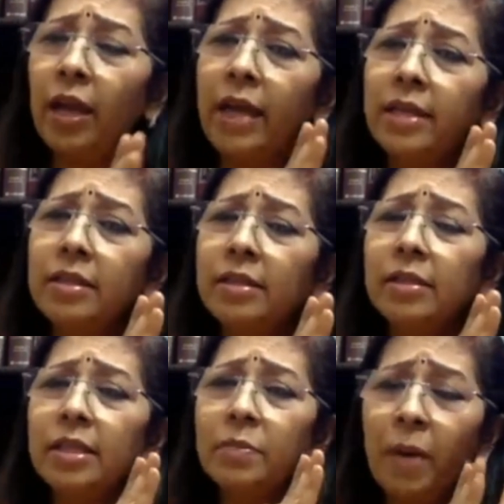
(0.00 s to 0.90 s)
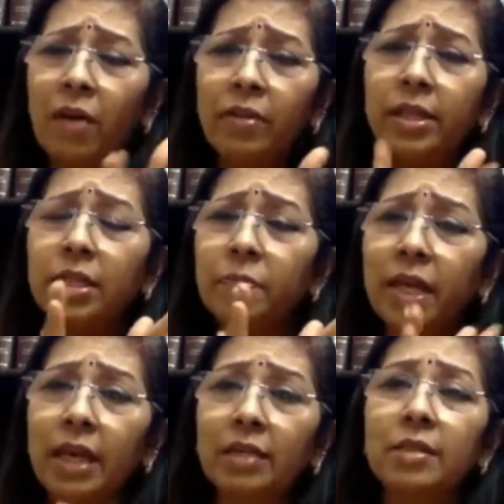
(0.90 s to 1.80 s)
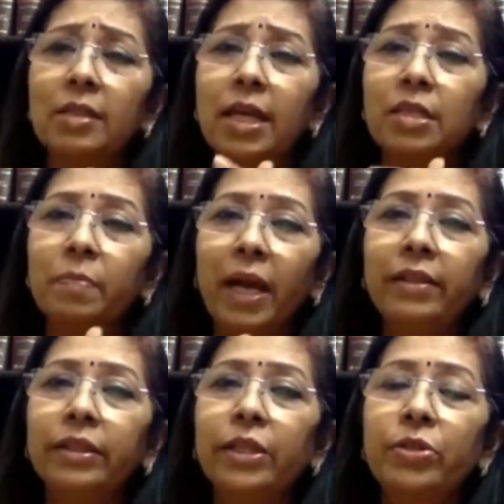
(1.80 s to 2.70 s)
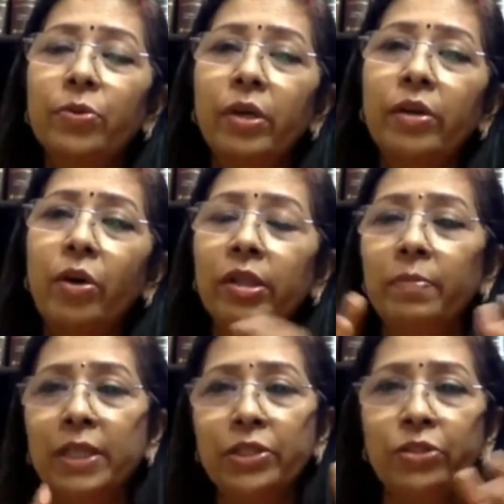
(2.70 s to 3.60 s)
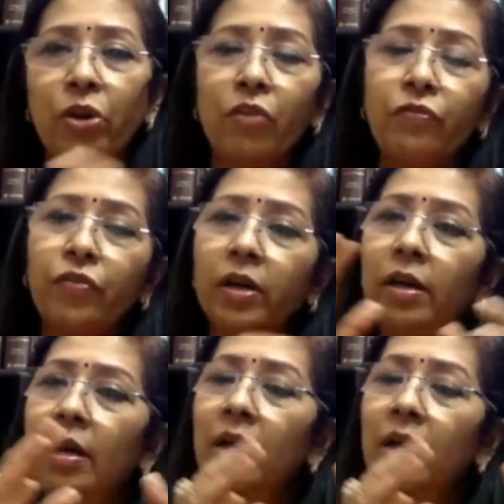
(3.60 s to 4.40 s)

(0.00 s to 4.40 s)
And this power is being exercised by the controller on the basis of